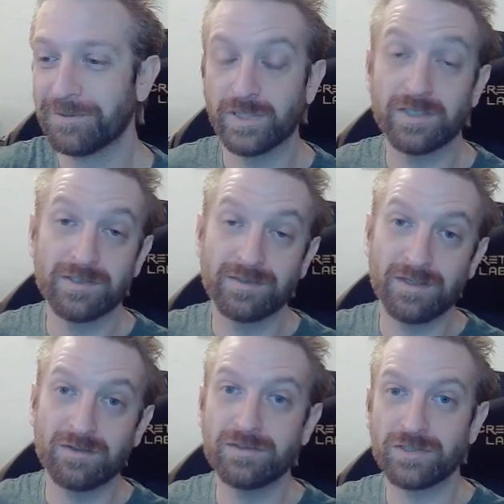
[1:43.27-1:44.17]
Because they
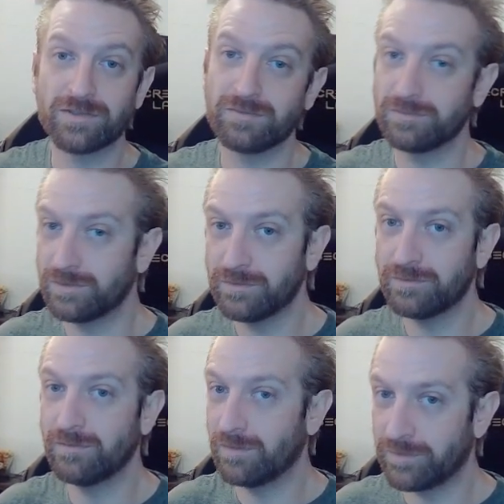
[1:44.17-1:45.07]
aren't just
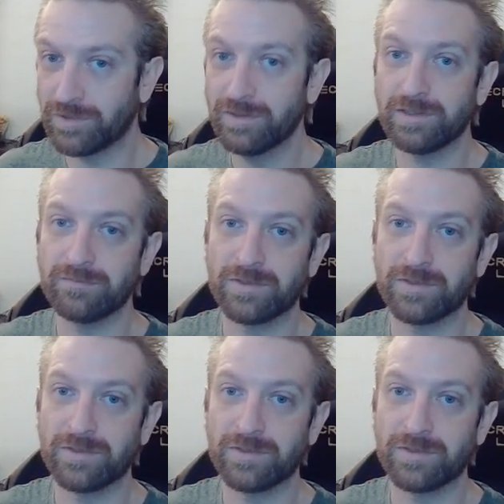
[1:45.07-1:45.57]
good alternatives,